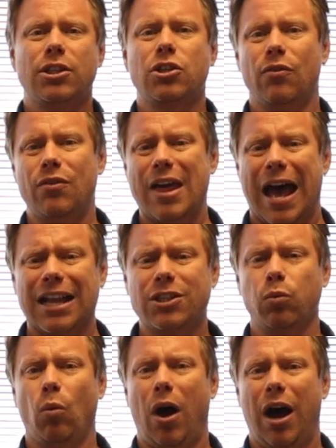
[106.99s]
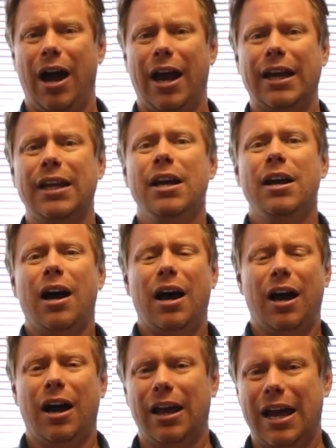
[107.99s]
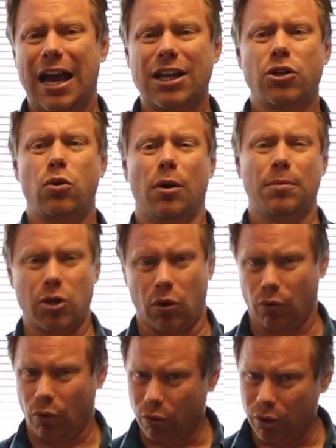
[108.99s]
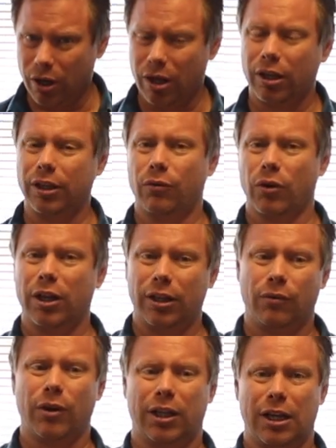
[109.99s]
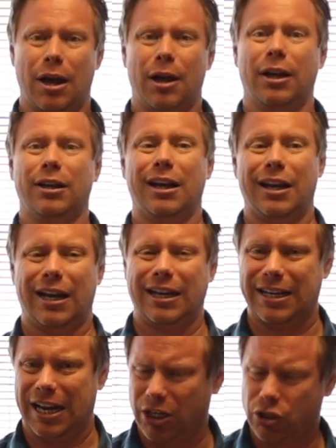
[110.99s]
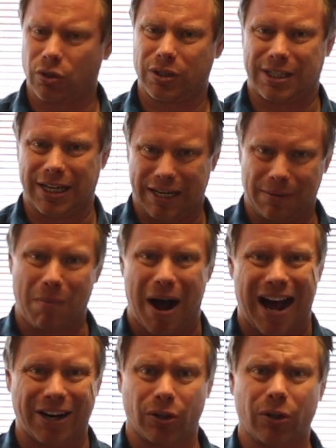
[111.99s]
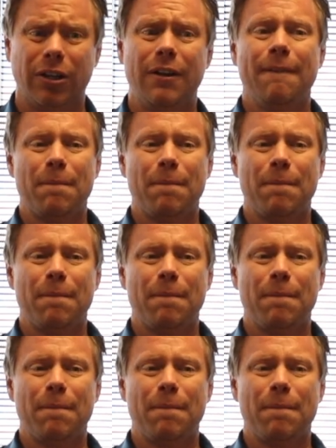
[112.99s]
So that's why S-Corps are really an interesting model.